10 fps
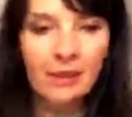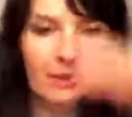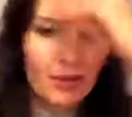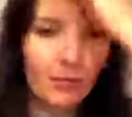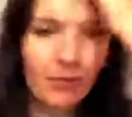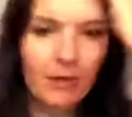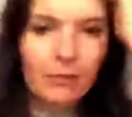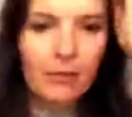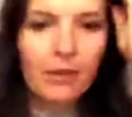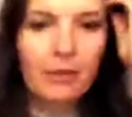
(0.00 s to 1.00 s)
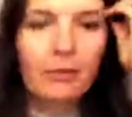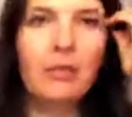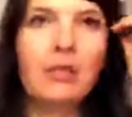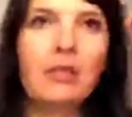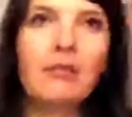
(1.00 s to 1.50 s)
So I'm really
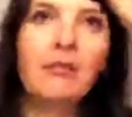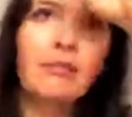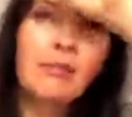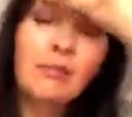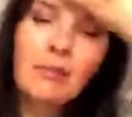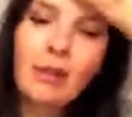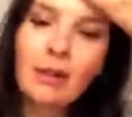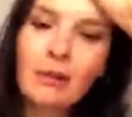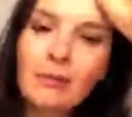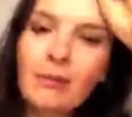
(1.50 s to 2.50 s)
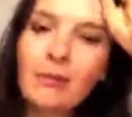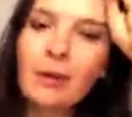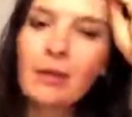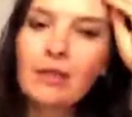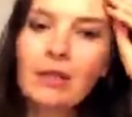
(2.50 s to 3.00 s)
appreciative,
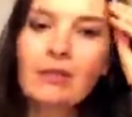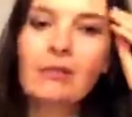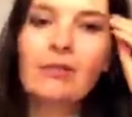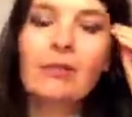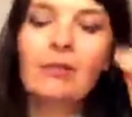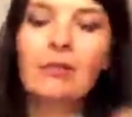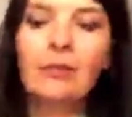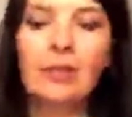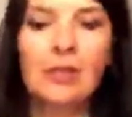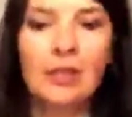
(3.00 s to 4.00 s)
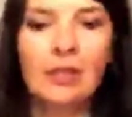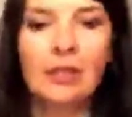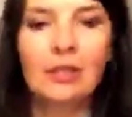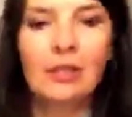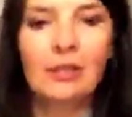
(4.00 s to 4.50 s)
Mark, that you
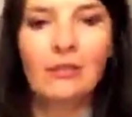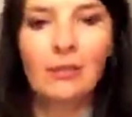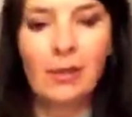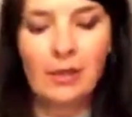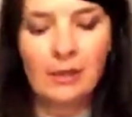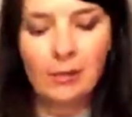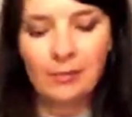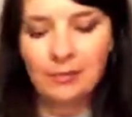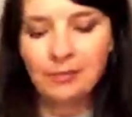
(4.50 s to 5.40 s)
suggested this for me. So